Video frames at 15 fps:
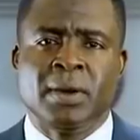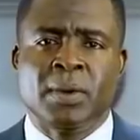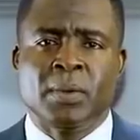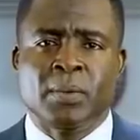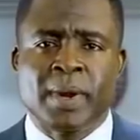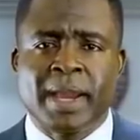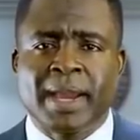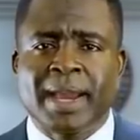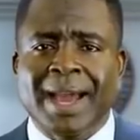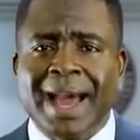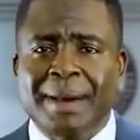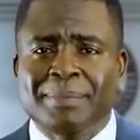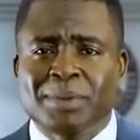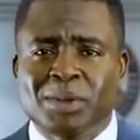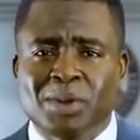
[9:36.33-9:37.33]
were
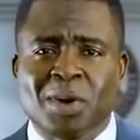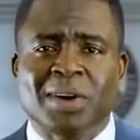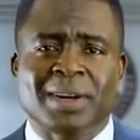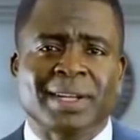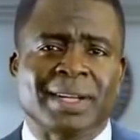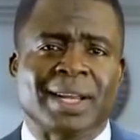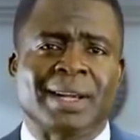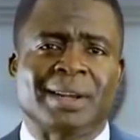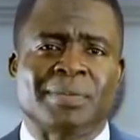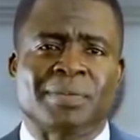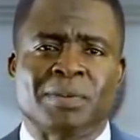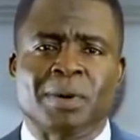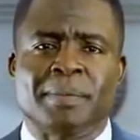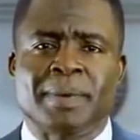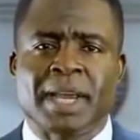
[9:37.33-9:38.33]
abducted
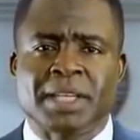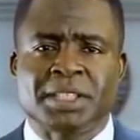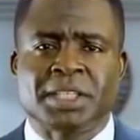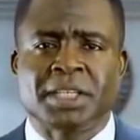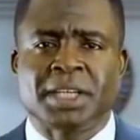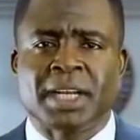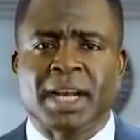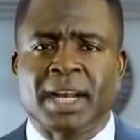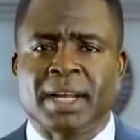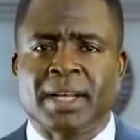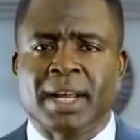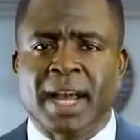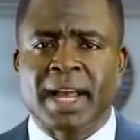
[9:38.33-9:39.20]
from Nigeria